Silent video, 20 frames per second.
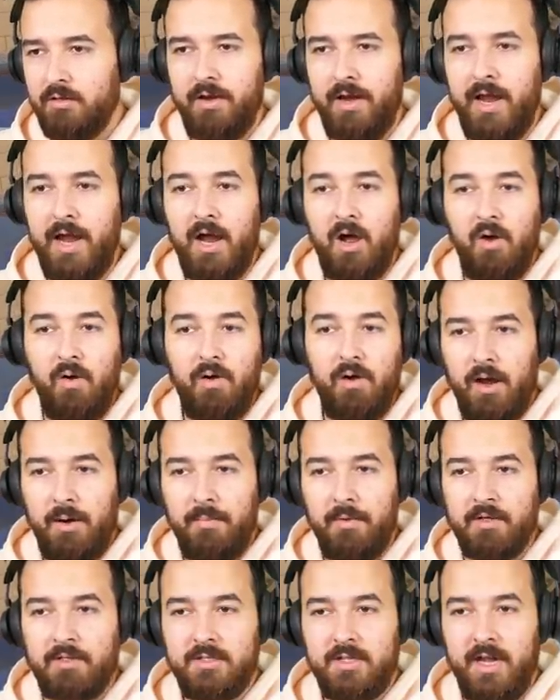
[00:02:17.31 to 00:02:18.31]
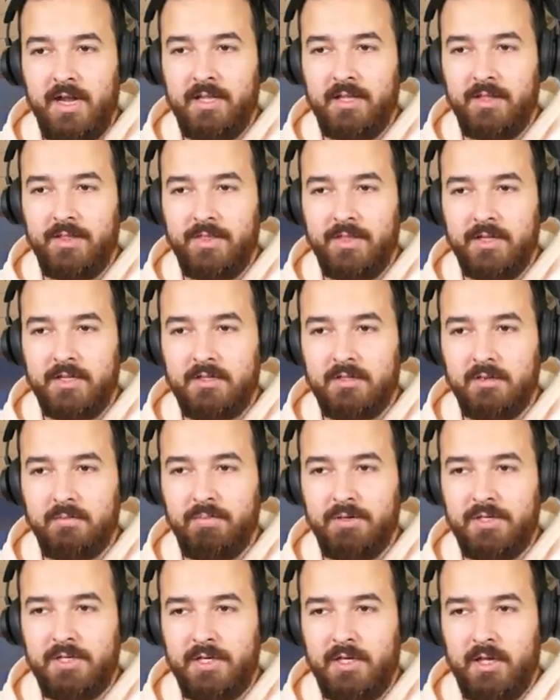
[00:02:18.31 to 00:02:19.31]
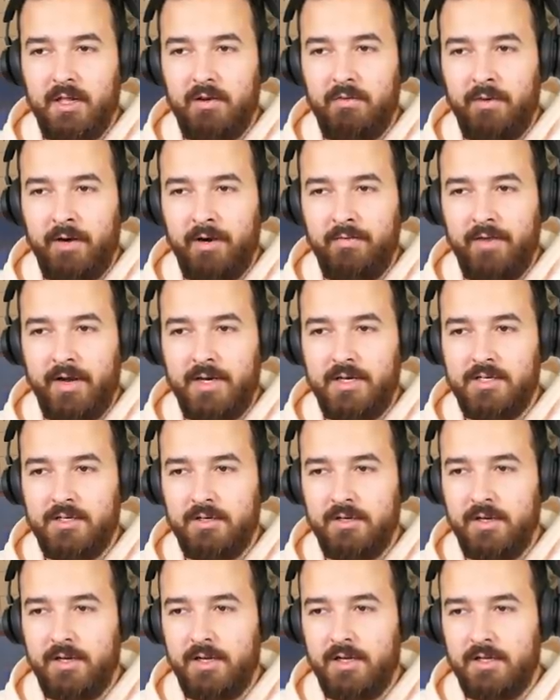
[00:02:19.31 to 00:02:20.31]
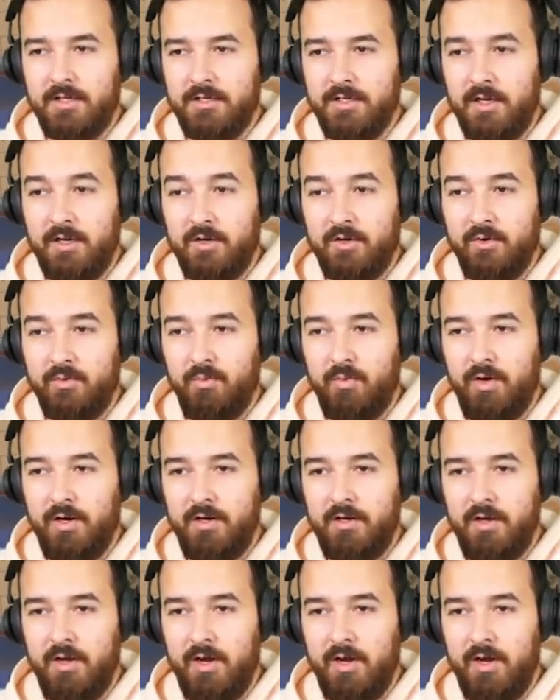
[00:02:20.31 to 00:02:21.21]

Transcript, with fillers: Now, I'm not saying that this particular renovation is a good one.